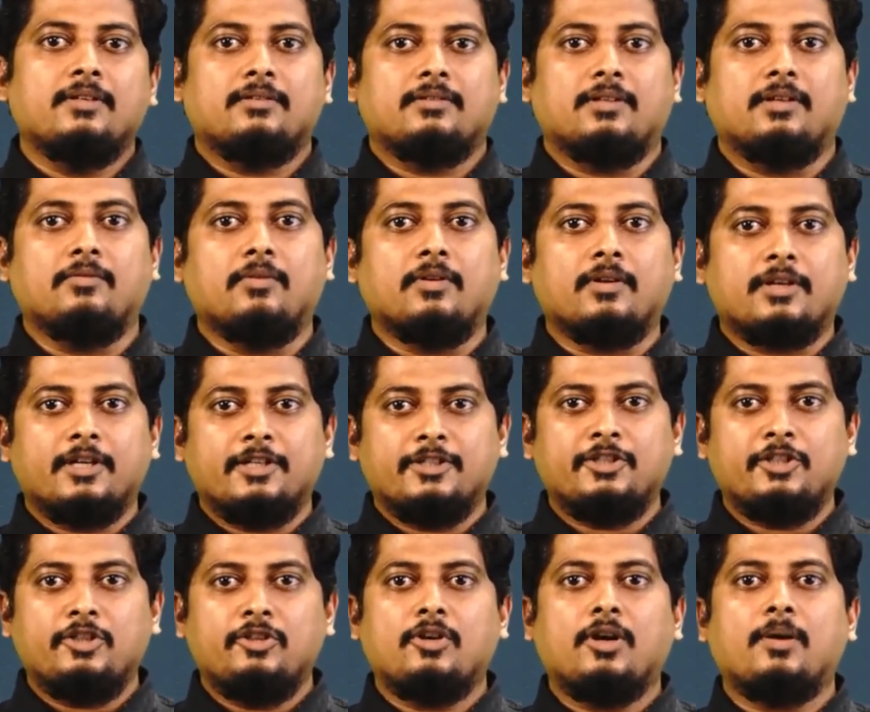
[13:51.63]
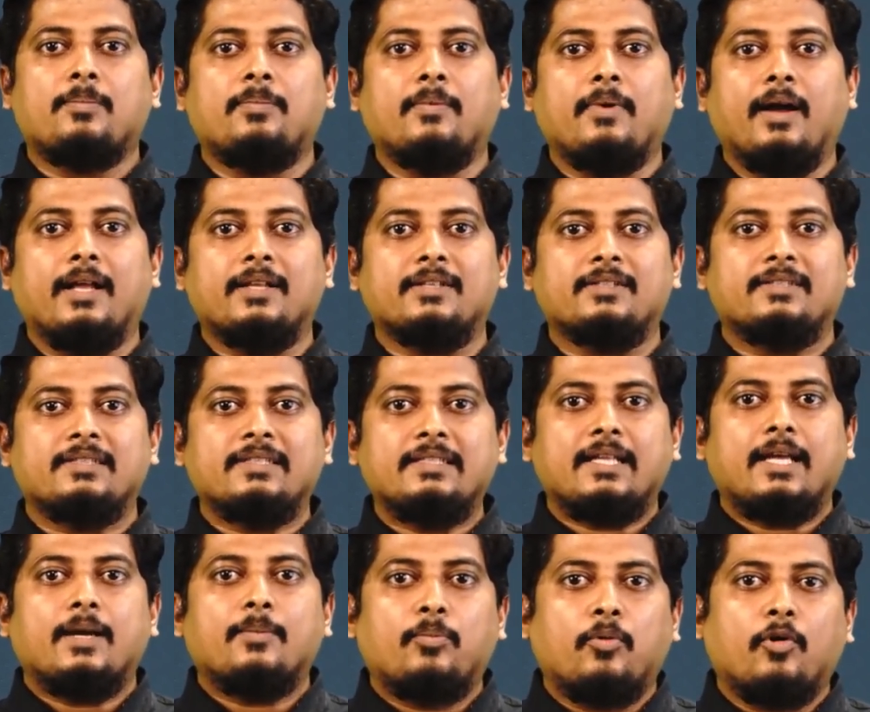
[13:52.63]
that will continue up until
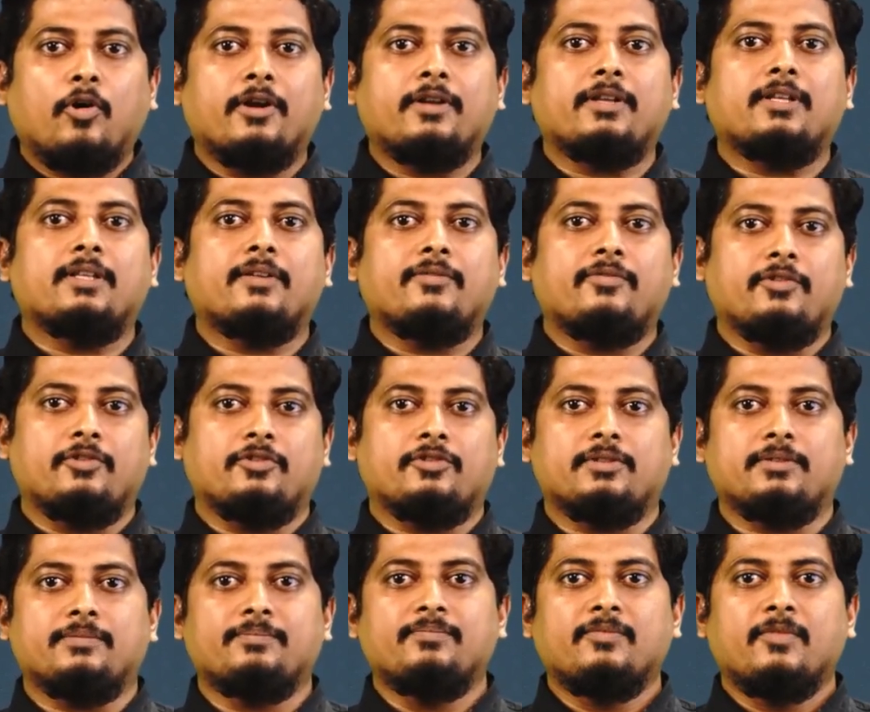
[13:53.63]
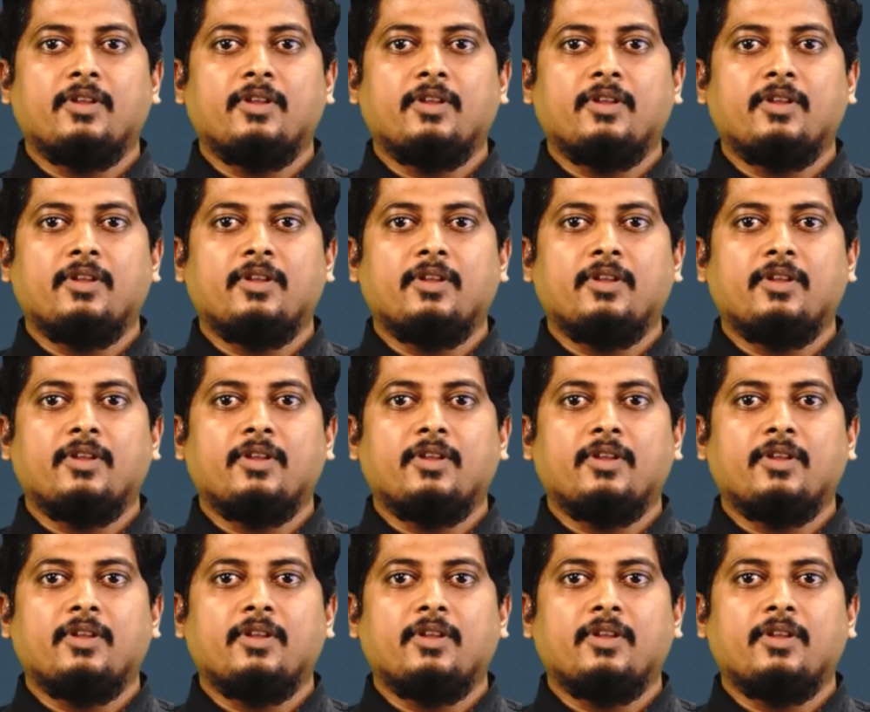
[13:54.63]
a point in the future.